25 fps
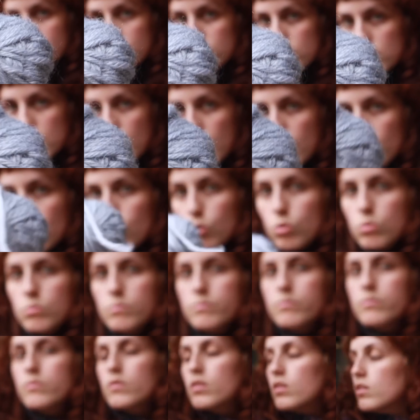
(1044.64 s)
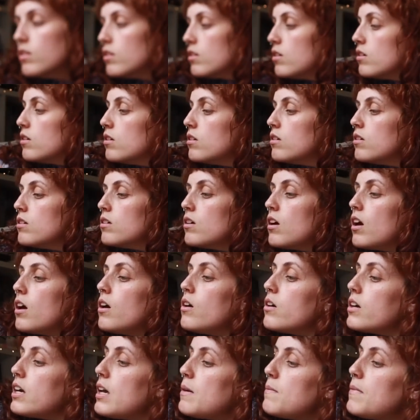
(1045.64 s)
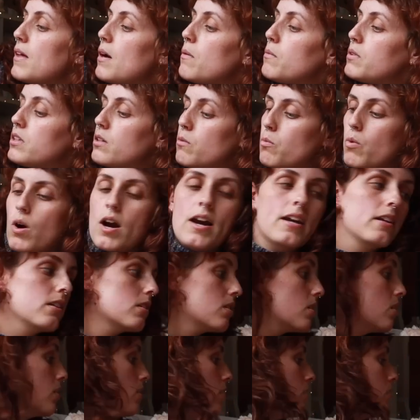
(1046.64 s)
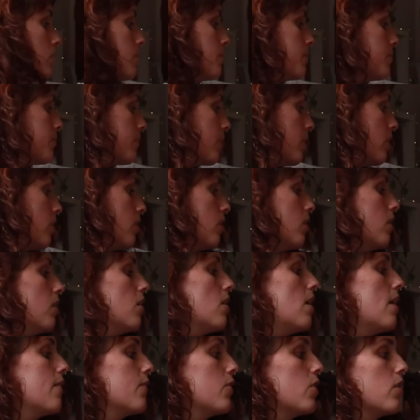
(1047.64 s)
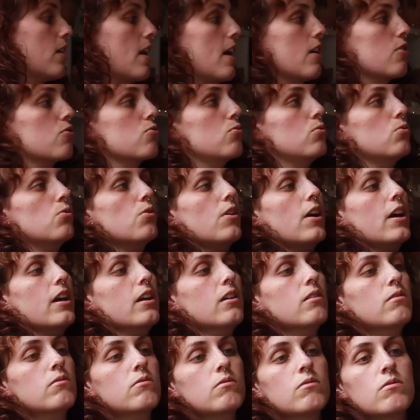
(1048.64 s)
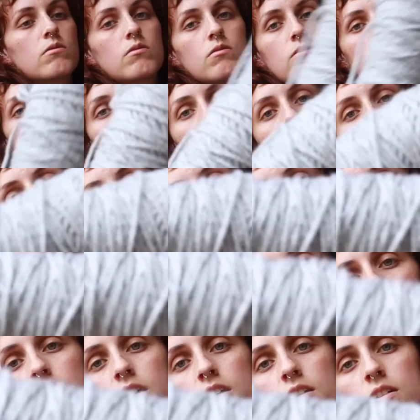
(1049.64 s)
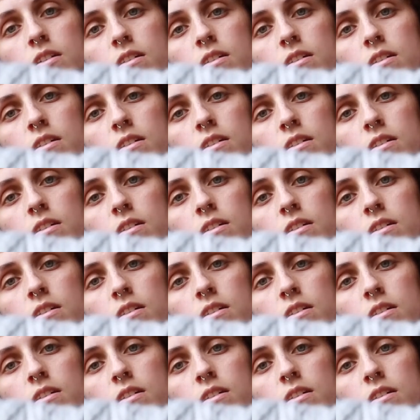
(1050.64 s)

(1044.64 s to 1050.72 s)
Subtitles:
It's kind of cool. I'll keep that with the white. I've got actual grey acrylic.